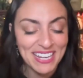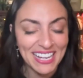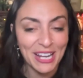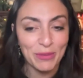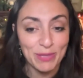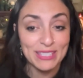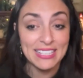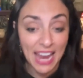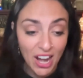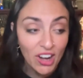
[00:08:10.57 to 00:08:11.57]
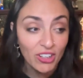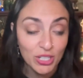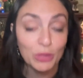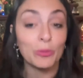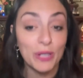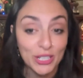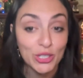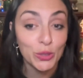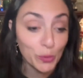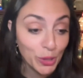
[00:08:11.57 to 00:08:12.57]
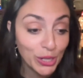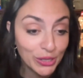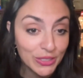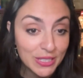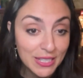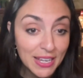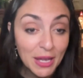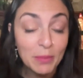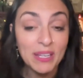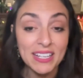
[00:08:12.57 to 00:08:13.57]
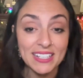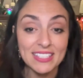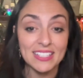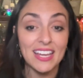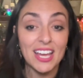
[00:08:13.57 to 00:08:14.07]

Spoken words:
And I'm scared to read your words because